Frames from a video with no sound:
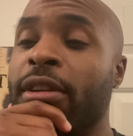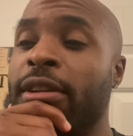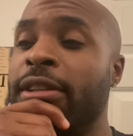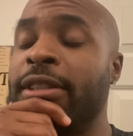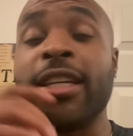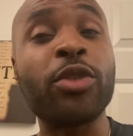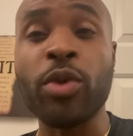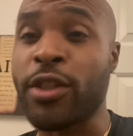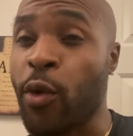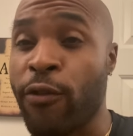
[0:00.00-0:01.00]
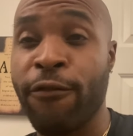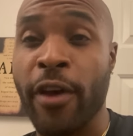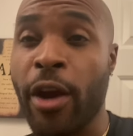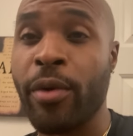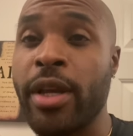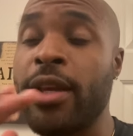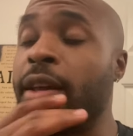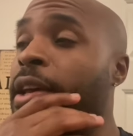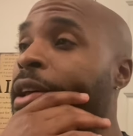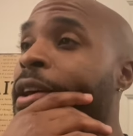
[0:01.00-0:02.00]
This was a very
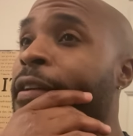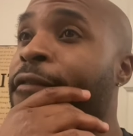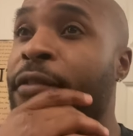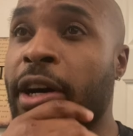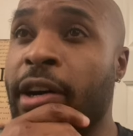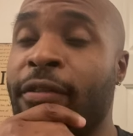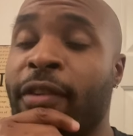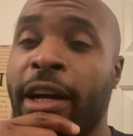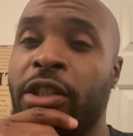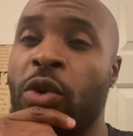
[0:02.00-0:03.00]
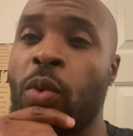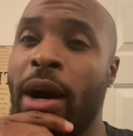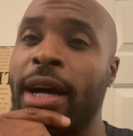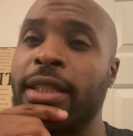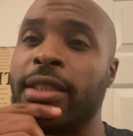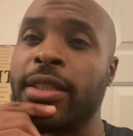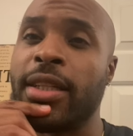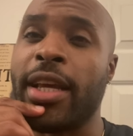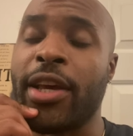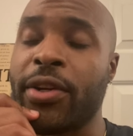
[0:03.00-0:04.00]
fun fight to watch,
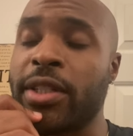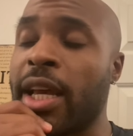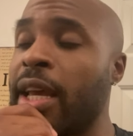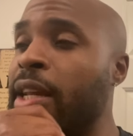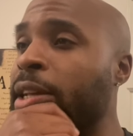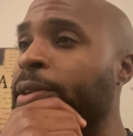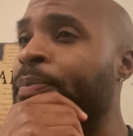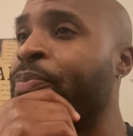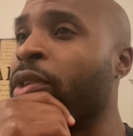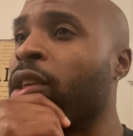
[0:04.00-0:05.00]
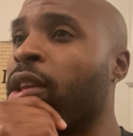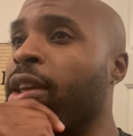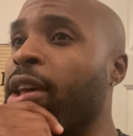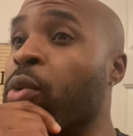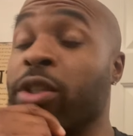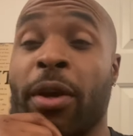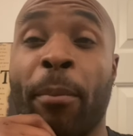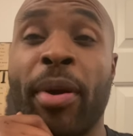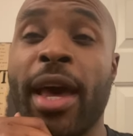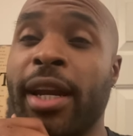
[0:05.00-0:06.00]
entertaining. It was
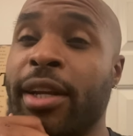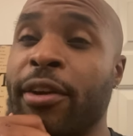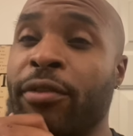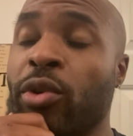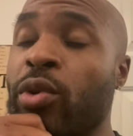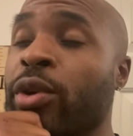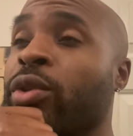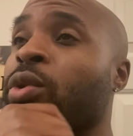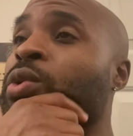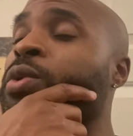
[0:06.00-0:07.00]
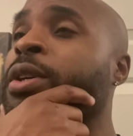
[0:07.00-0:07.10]
competitive through and through.